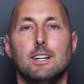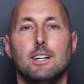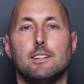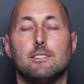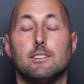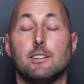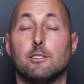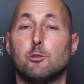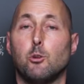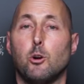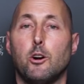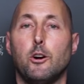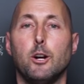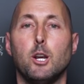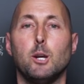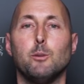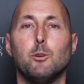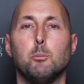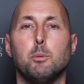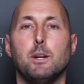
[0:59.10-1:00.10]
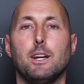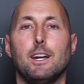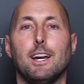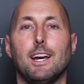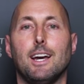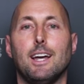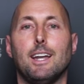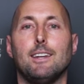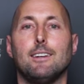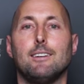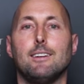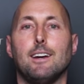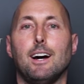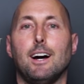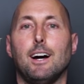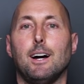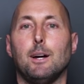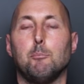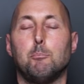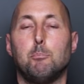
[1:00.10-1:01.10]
He's an extraordinary human being and uh,